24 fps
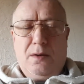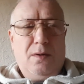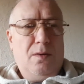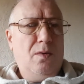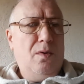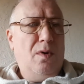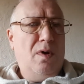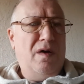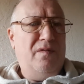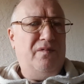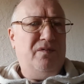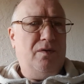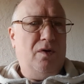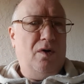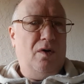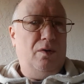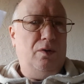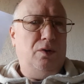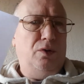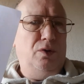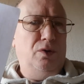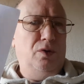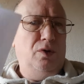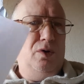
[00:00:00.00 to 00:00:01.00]
Oh, I've
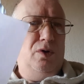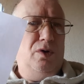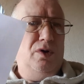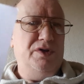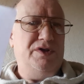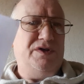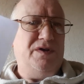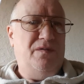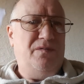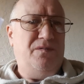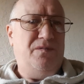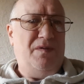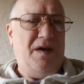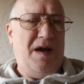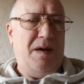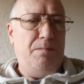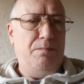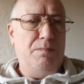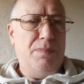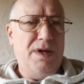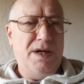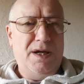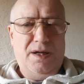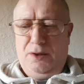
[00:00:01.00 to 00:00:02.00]
got loads of
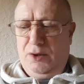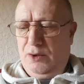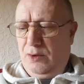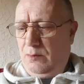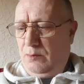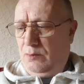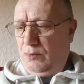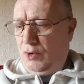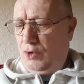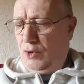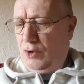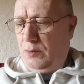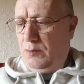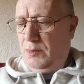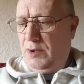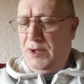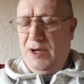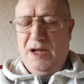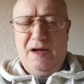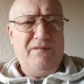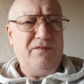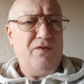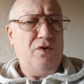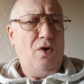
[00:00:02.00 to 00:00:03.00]
fan mail at the
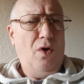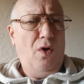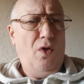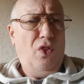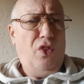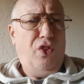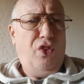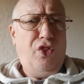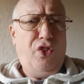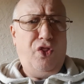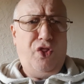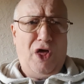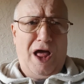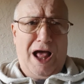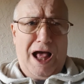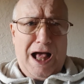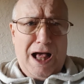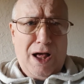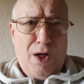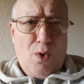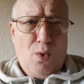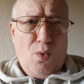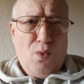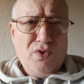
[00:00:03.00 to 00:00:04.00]
moment. I've got
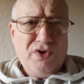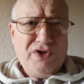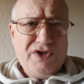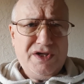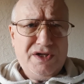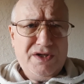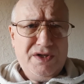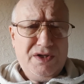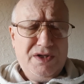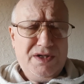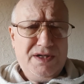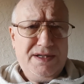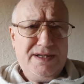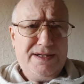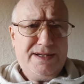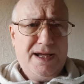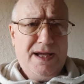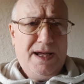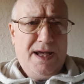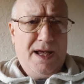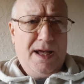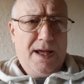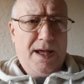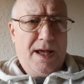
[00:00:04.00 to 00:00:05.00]
thousands.
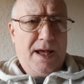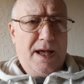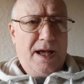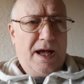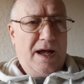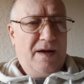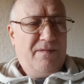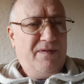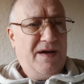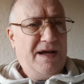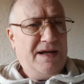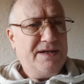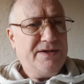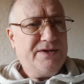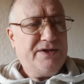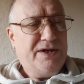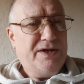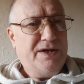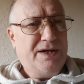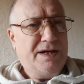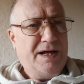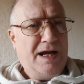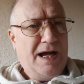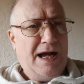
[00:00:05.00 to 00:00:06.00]
I've had
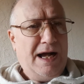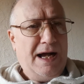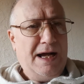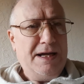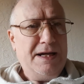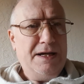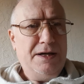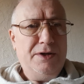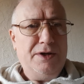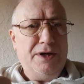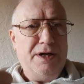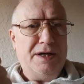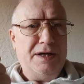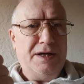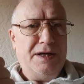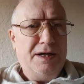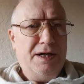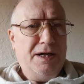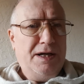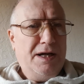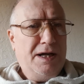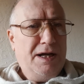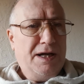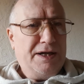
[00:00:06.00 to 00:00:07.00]
to hire a
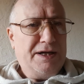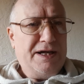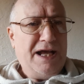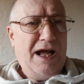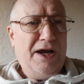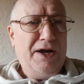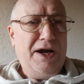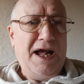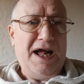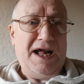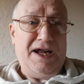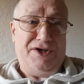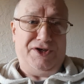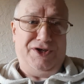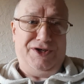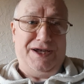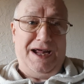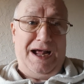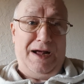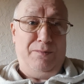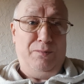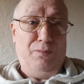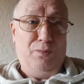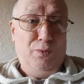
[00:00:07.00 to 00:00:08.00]
garage
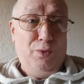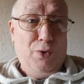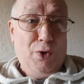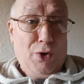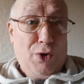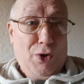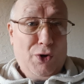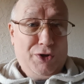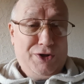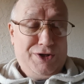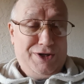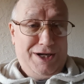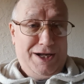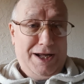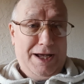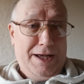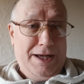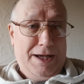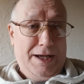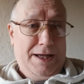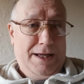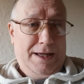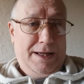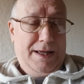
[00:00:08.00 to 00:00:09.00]
down road
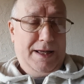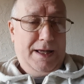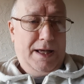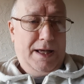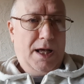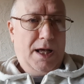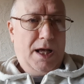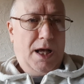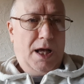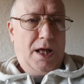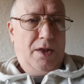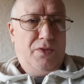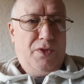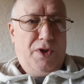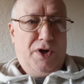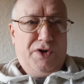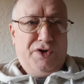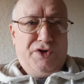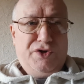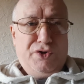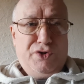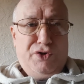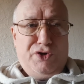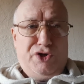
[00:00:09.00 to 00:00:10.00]
here, and there
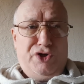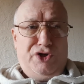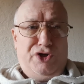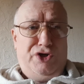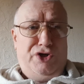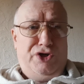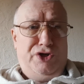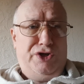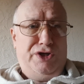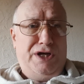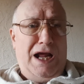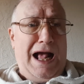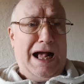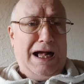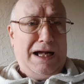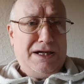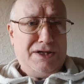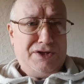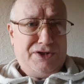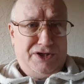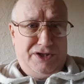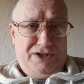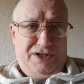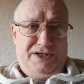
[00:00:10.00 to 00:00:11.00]
are just
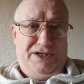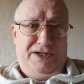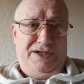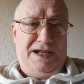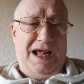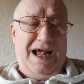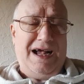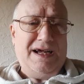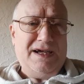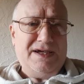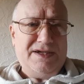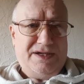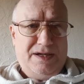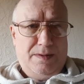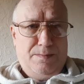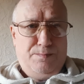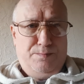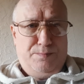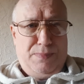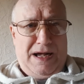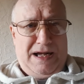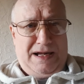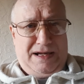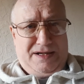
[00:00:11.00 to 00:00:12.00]
stacks and stacks
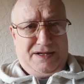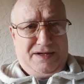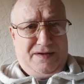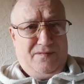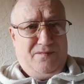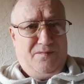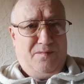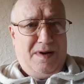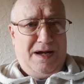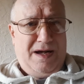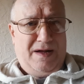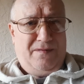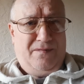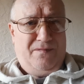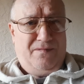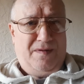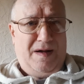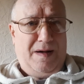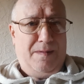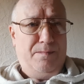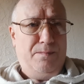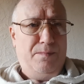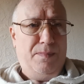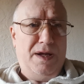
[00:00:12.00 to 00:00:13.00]
of bags of my
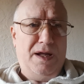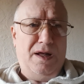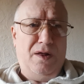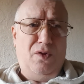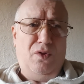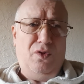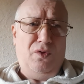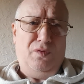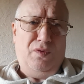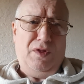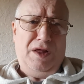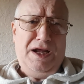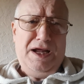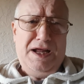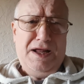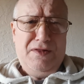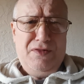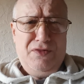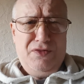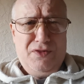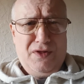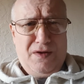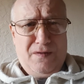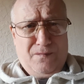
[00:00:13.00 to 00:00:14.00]
fan mail
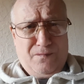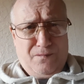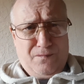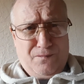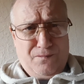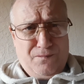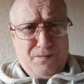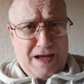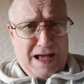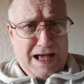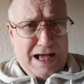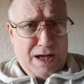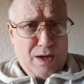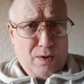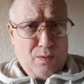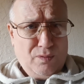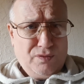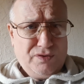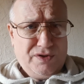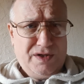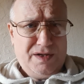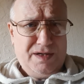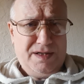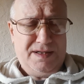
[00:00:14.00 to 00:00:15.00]
in the
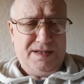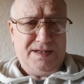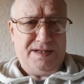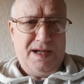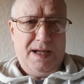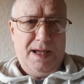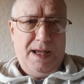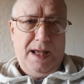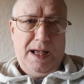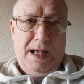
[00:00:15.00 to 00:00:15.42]
thousands.